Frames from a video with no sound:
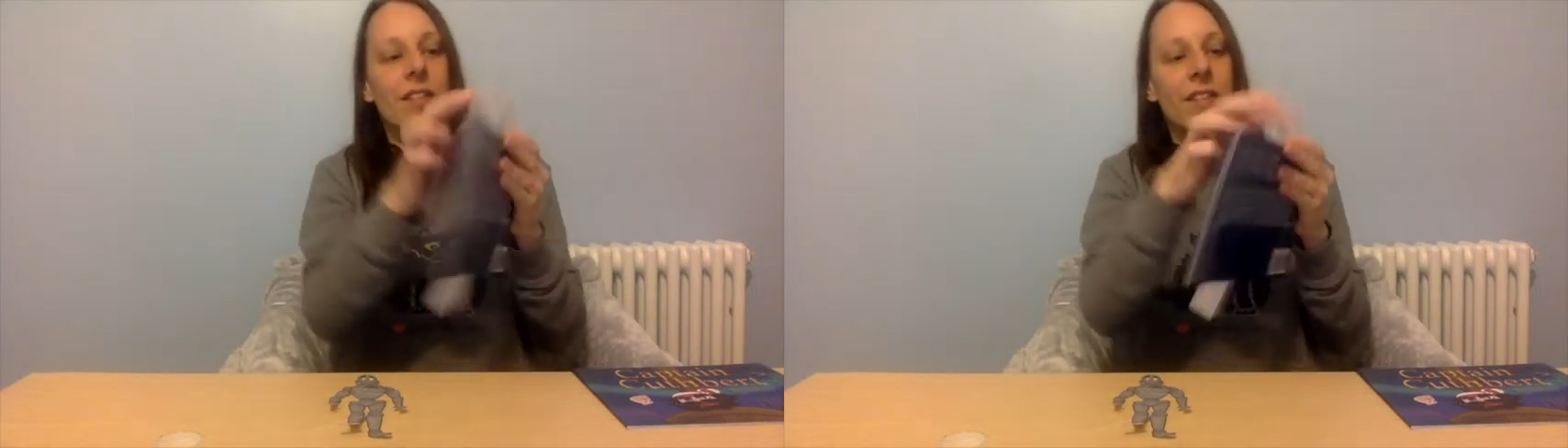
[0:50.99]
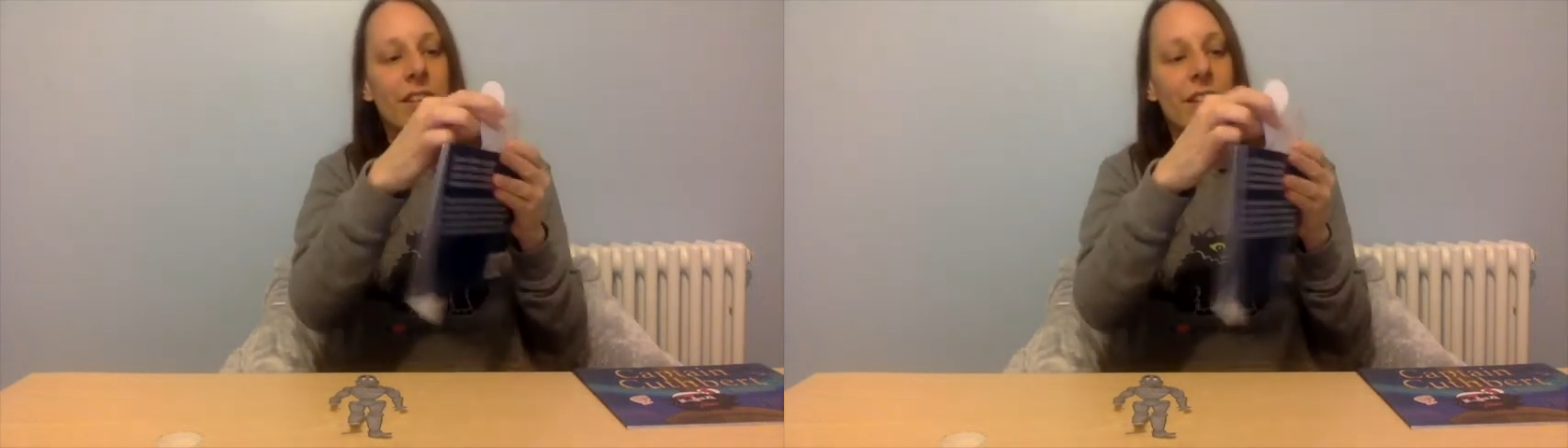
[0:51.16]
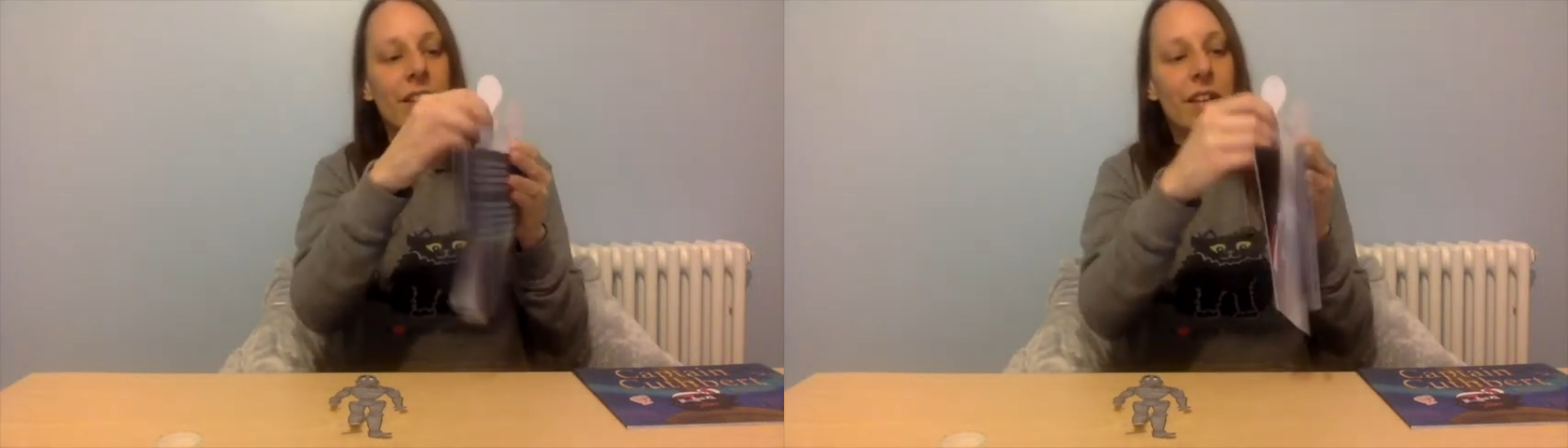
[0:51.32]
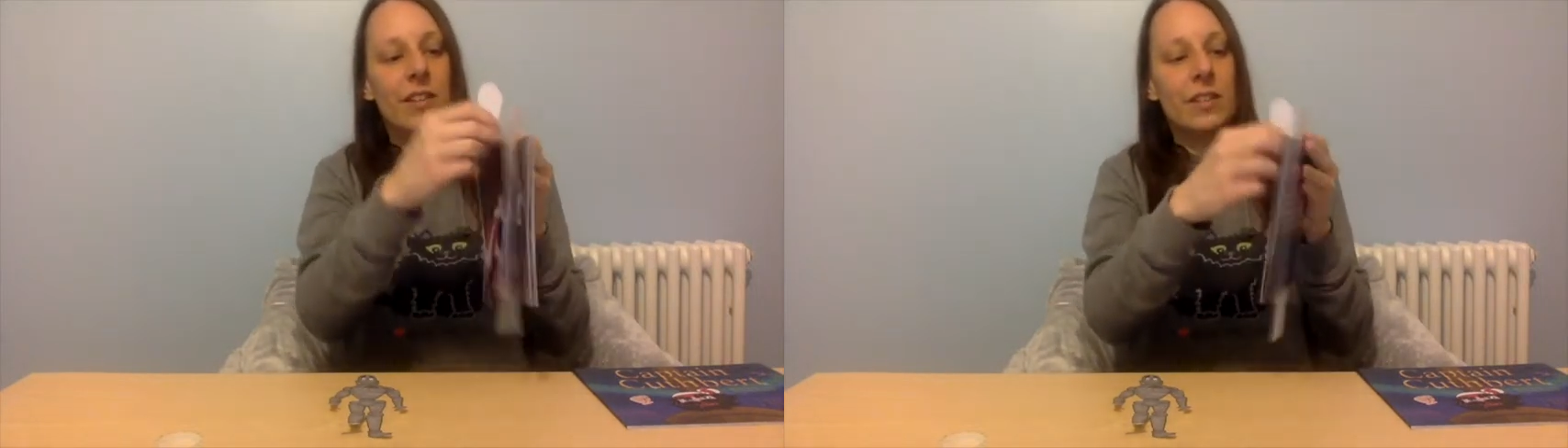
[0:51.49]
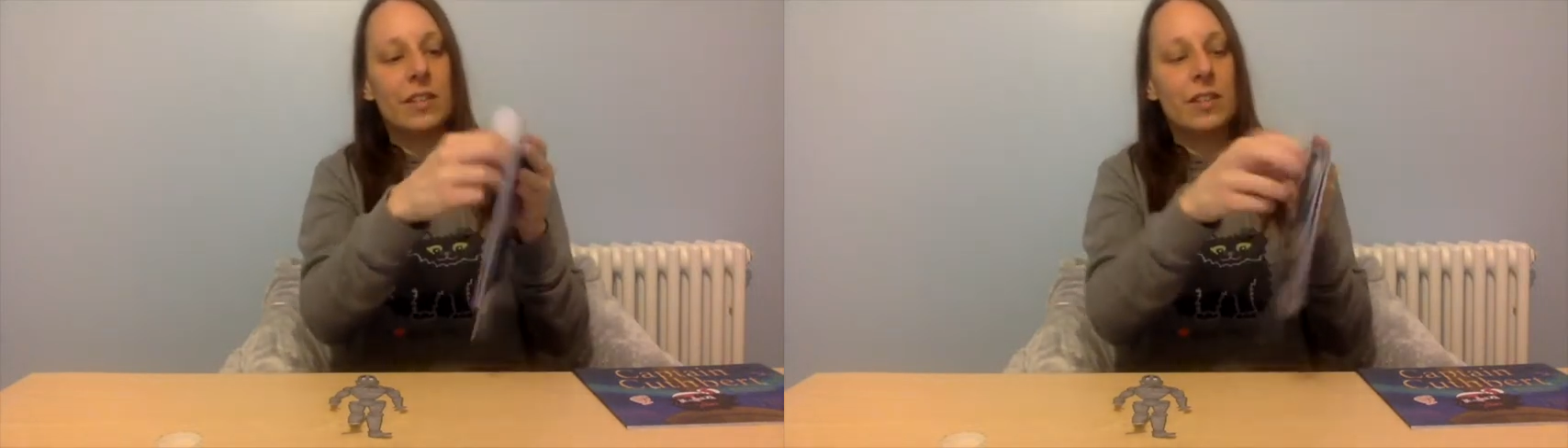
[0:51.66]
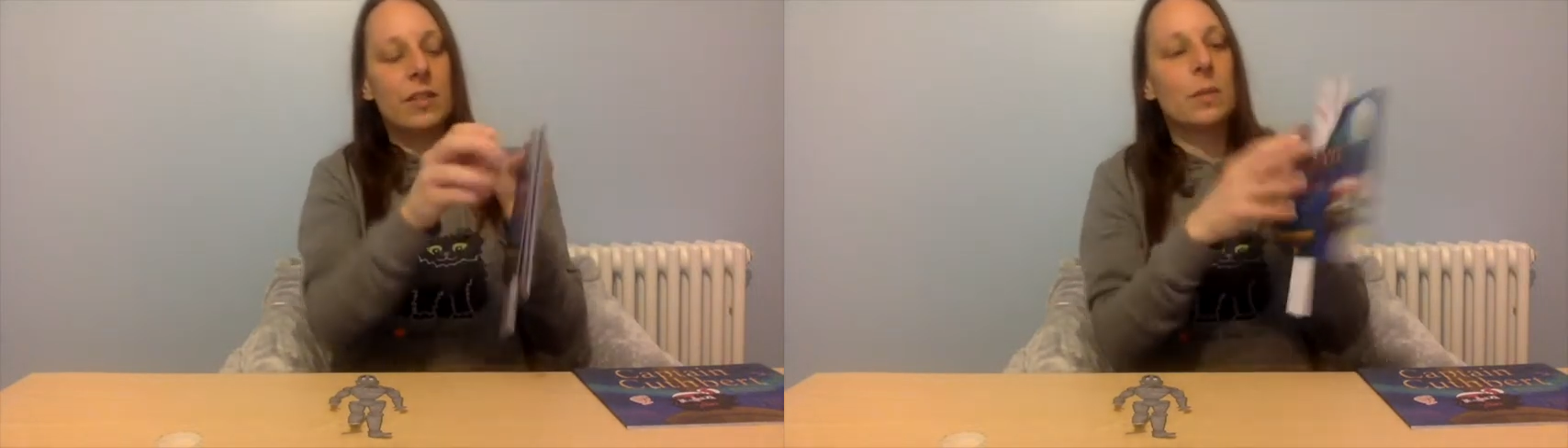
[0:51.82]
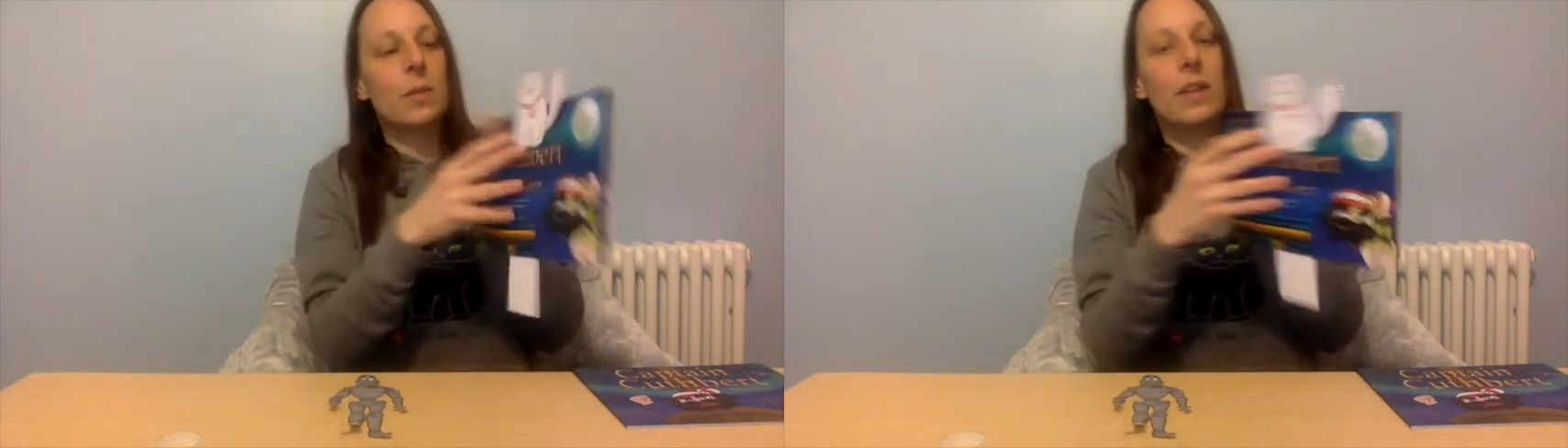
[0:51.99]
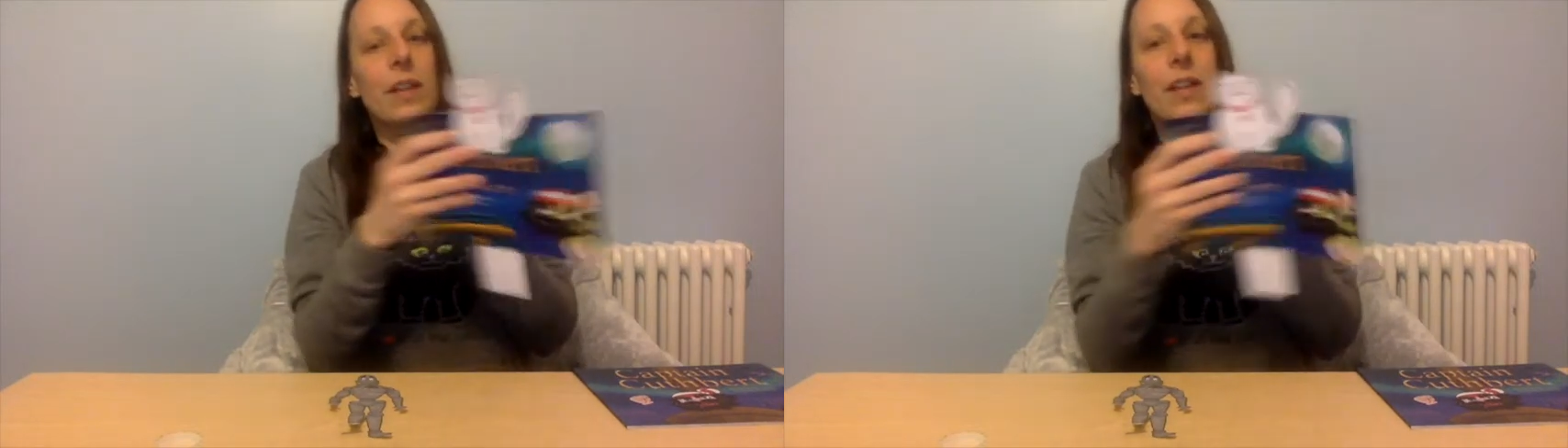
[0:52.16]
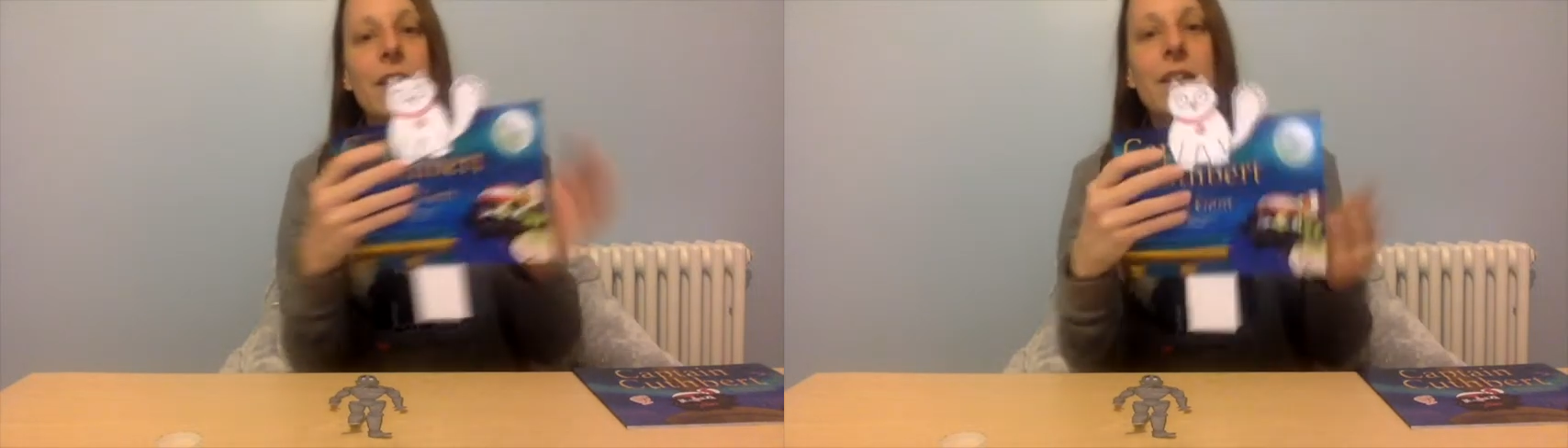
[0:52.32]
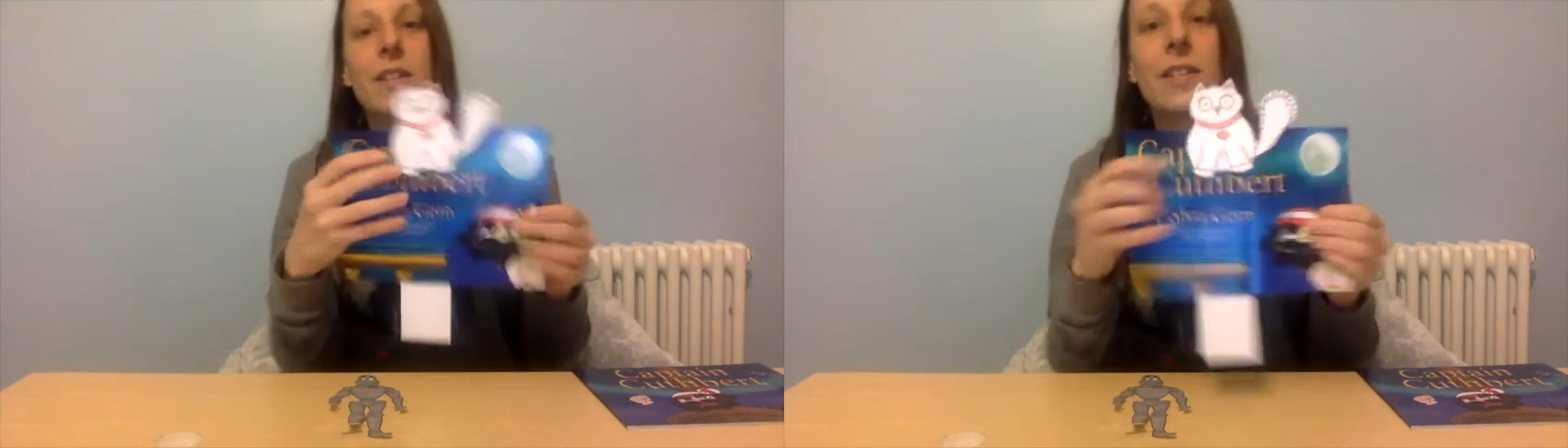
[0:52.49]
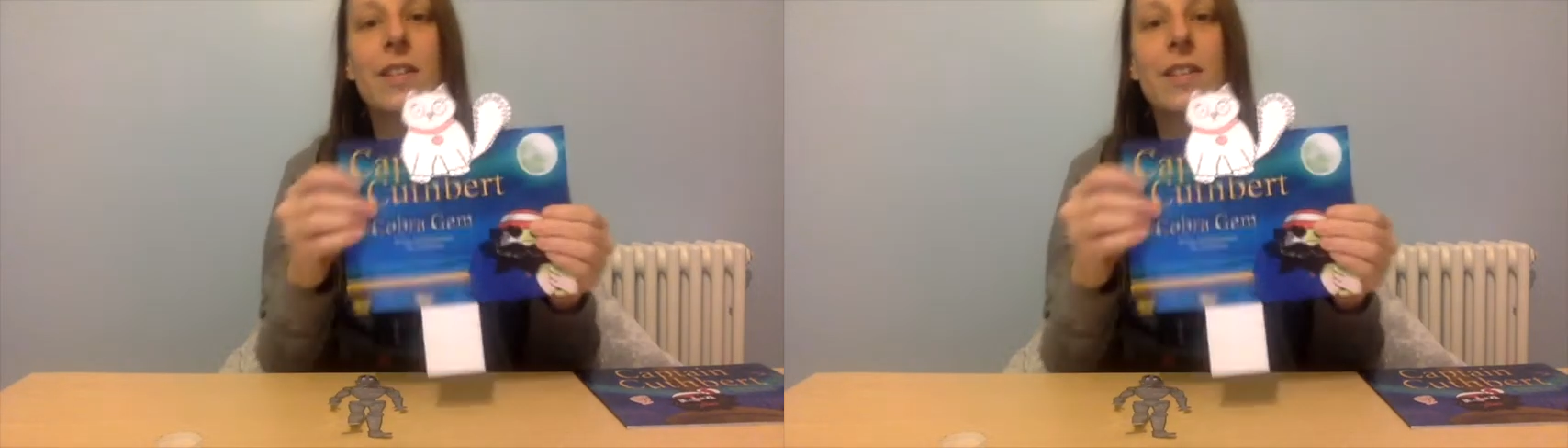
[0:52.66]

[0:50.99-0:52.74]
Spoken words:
The character will then